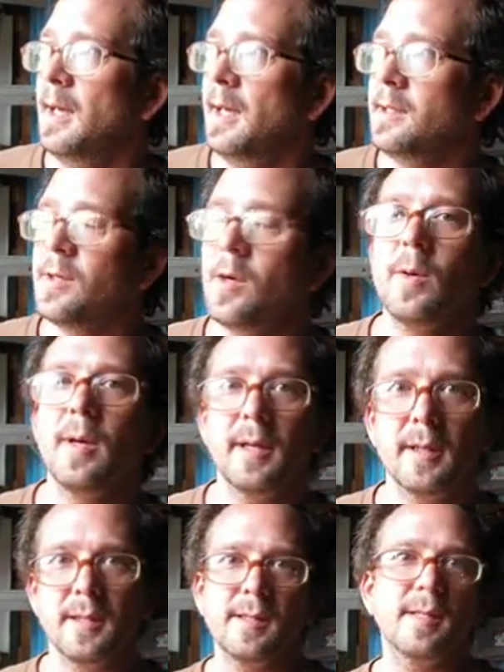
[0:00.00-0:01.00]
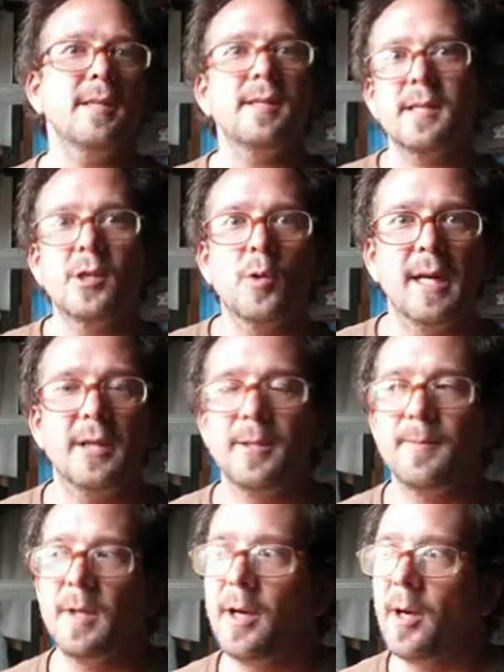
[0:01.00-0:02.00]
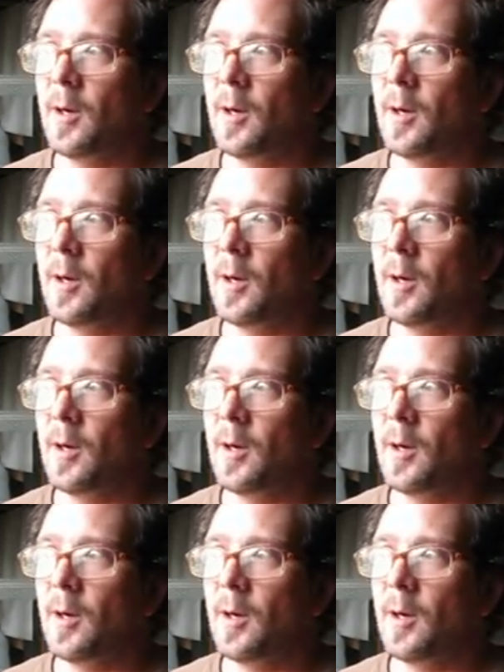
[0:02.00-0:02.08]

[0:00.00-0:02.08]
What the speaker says: And so this situation,